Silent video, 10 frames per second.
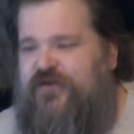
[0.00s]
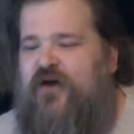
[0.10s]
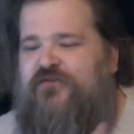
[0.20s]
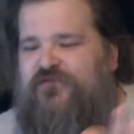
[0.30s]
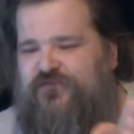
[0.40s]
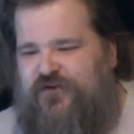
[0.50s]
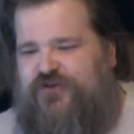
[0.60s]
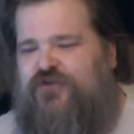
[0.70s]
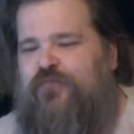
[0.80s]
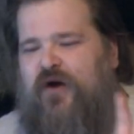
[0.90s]
does
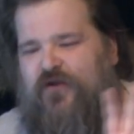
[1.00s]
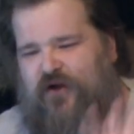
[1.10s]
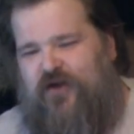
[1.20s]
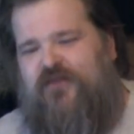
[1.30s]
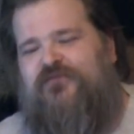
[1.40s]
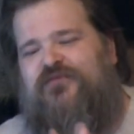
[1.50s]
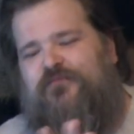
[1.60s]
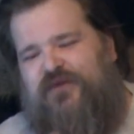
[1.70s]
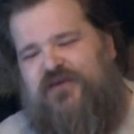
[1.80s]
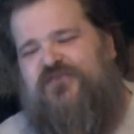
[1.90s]
touch upon all of the
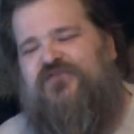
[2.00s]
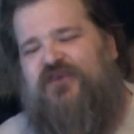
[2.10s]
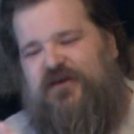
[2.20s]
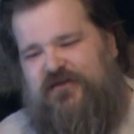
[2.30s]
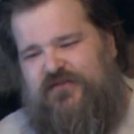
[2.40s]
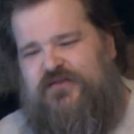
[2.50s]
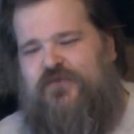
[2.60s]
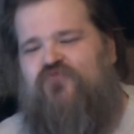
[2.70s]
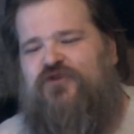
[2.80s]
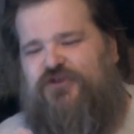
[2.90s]
beats in the
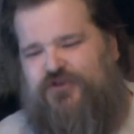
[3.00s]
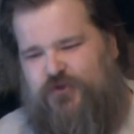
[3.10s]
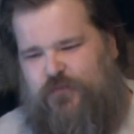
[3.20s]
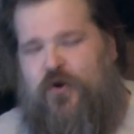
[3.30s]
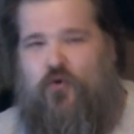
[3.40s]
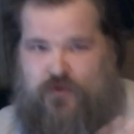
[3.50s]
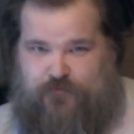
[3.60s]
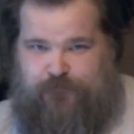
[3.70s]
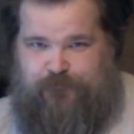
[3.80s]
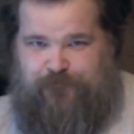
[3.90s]
original
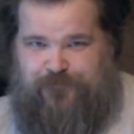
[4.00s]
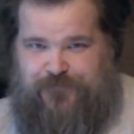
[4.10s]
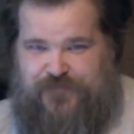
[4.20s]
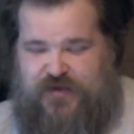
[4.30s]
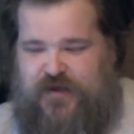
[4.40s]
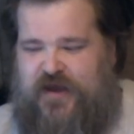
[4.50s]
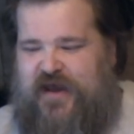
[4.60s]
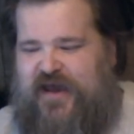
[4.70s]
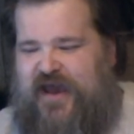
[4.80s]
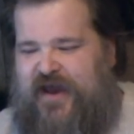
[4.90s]
poem.
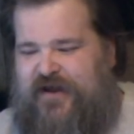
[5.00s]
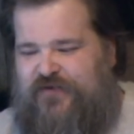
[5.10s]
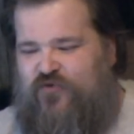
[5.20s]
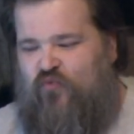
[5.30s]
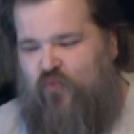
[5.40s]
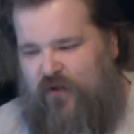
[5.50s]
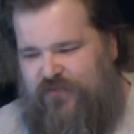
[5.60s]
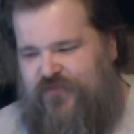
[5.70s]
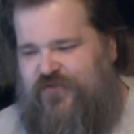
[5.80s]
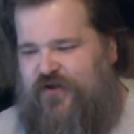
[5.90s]
And
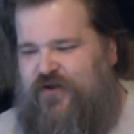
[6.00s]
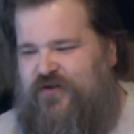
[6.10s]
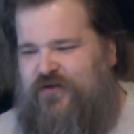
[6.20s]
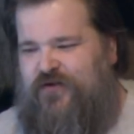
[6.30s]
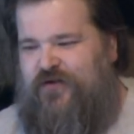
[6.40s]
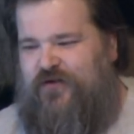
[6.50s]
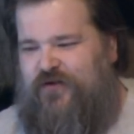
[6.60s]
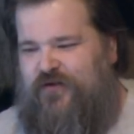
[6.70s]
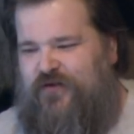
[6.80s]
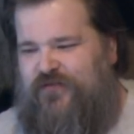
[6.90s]
one thing
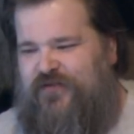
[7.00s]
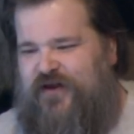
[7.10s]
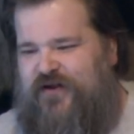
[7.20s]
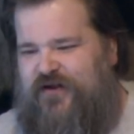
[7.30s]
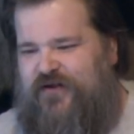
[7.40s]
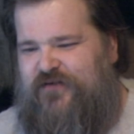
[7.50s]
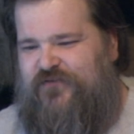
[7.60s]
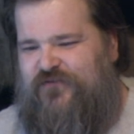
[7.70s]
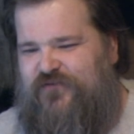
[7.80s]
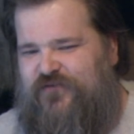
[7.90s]
that
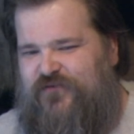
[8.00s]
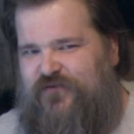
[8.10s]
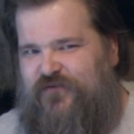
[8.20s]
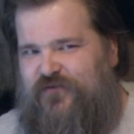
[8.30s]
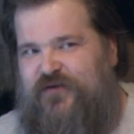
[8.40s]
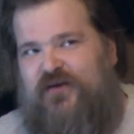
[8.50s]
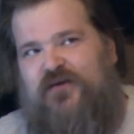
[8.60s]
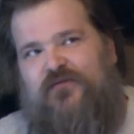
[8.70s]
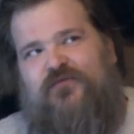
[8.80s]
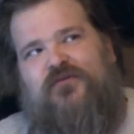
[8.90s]
is
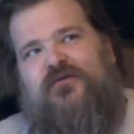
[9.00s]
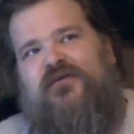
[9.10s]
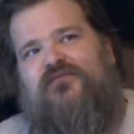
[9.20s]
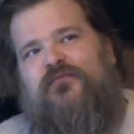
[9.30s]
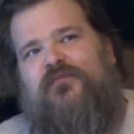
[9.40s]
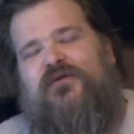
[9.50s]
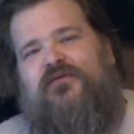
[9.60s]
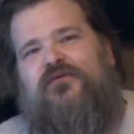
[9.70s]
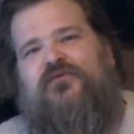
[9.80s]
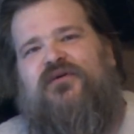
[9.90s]
eerily
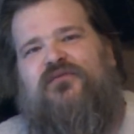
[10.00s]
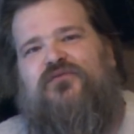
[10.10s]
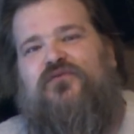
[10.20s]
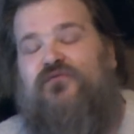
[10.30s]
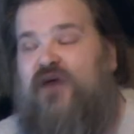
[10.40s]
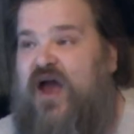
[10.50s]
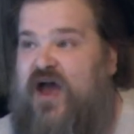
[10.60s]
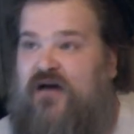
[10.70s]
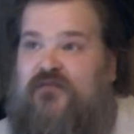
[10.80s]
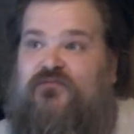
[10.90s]
familiar if you've
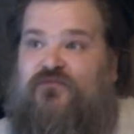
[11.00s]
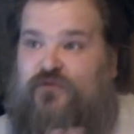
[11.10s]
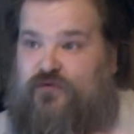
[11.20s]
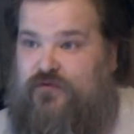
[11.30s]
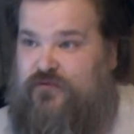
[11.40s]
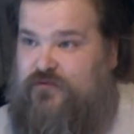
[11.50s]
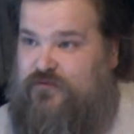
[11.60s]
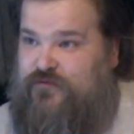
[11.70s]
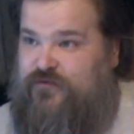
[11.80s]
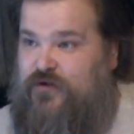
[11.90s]
ever
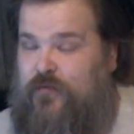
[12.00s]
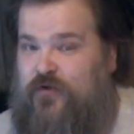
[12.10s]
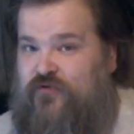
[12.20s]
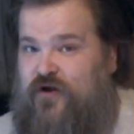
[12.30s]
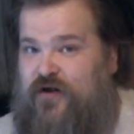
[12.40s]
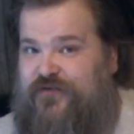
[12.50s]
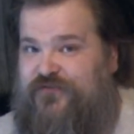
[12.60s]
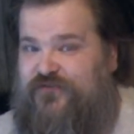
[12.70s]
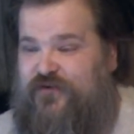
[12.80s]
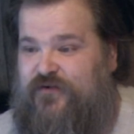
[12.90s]
come
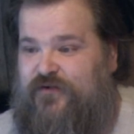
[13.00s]
across